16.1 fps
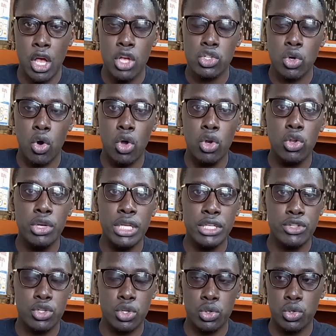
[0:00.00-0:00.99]
So all you
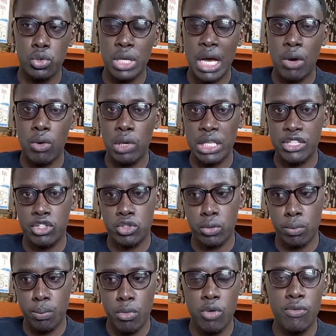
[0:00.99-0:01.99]
need to do now is
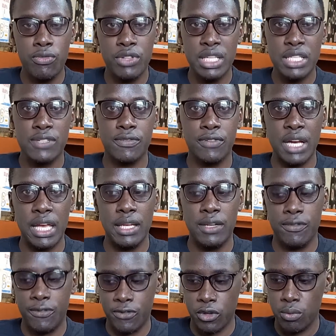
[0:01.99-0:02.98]
to move this file
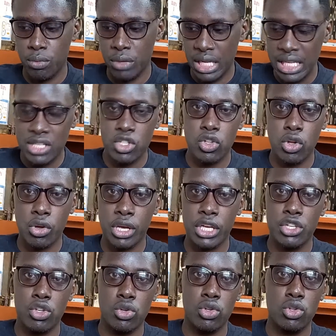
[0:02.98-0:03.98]
from its
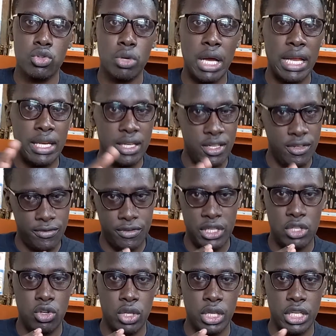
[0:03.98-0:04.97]
location to a
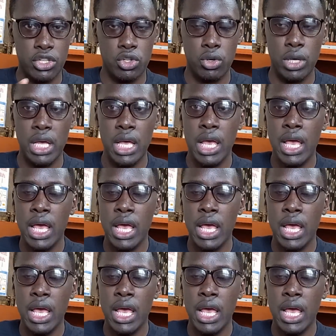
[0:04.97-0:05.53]
different location.